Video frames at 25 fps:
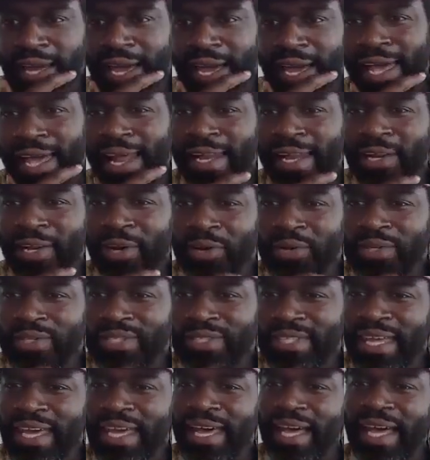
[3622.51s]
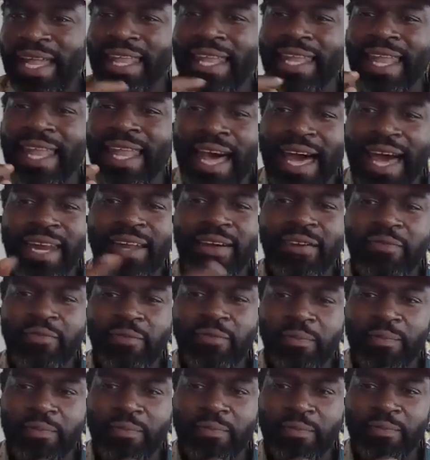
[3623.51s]
And I noticed that a lot of
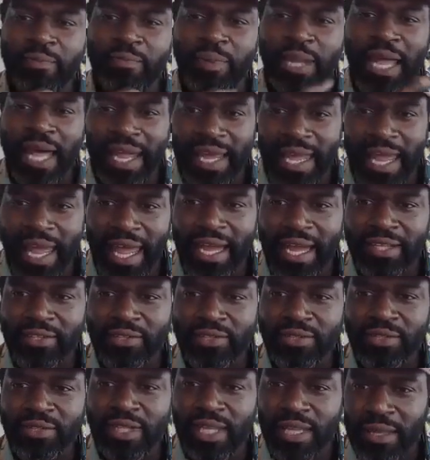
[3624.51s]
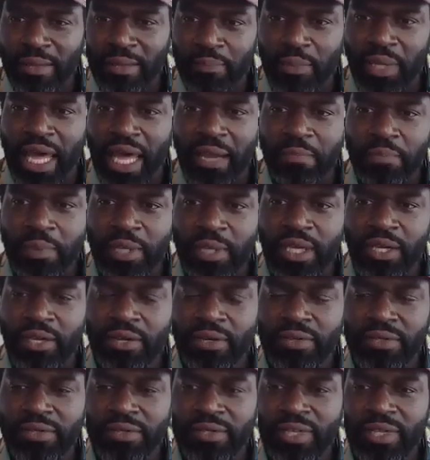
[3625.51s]
Black actors and Black
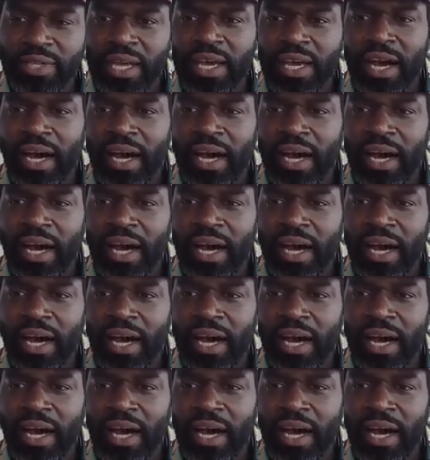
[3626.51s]
peers